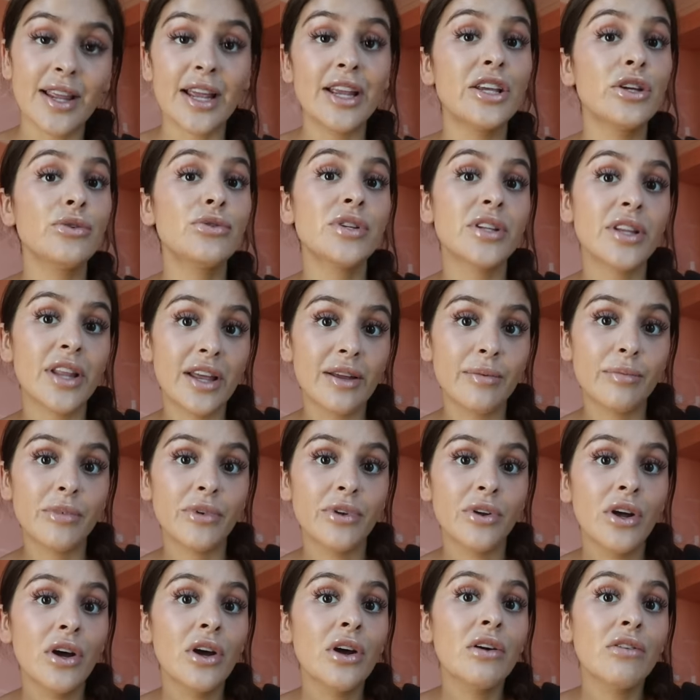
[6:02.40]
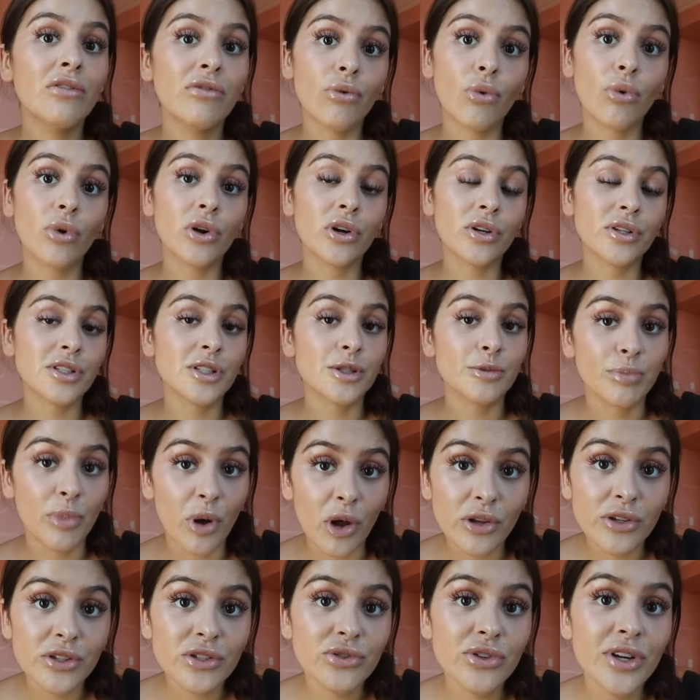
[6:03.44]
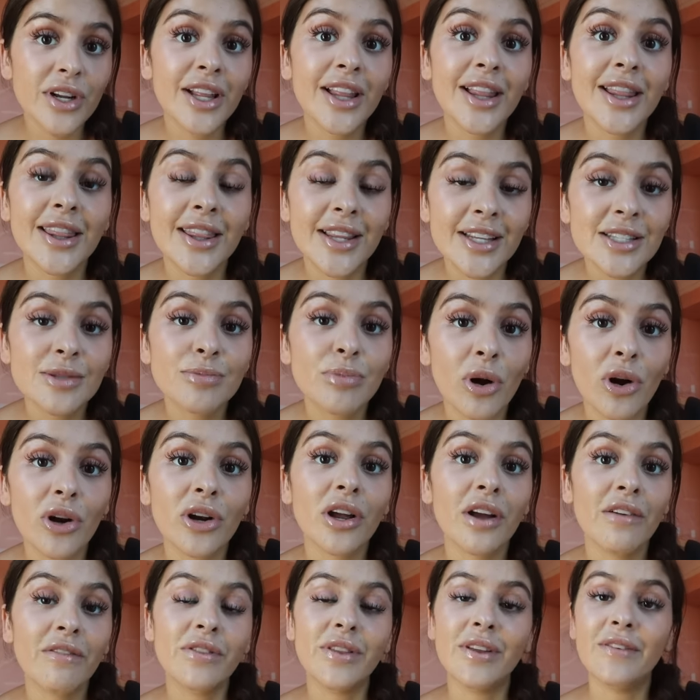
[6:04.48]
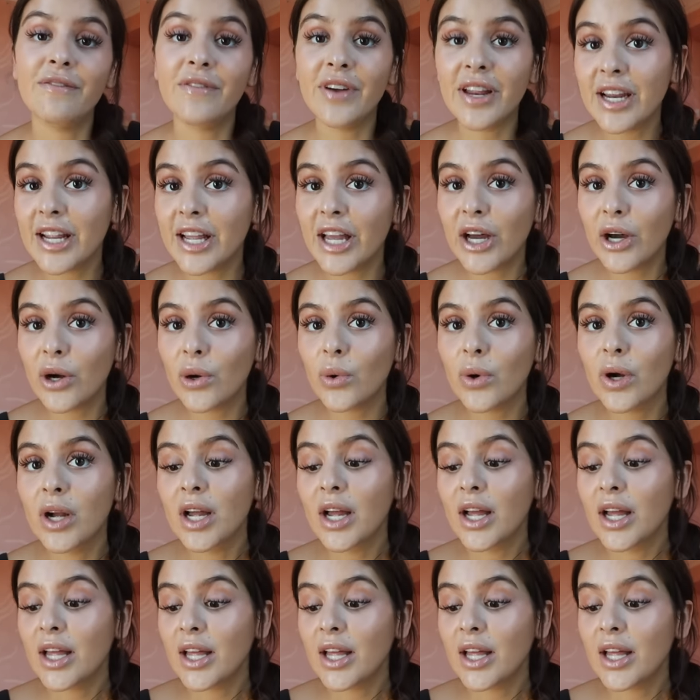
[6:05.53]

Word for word: thank you to them for sponsoring this part of the video.